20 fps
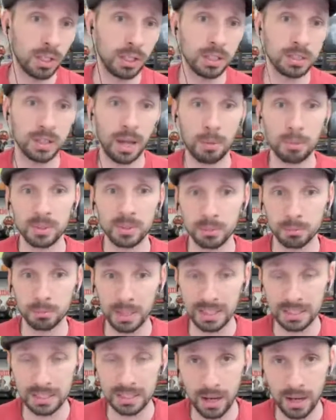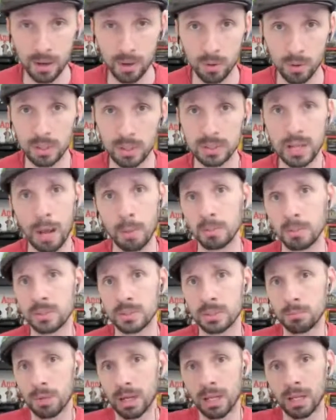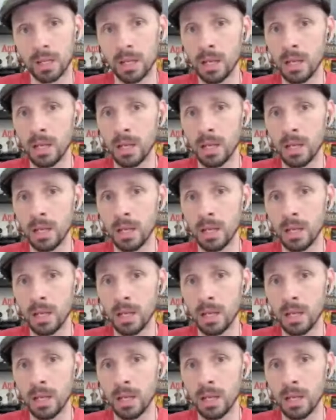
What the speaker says: this happens in my town, this happens in my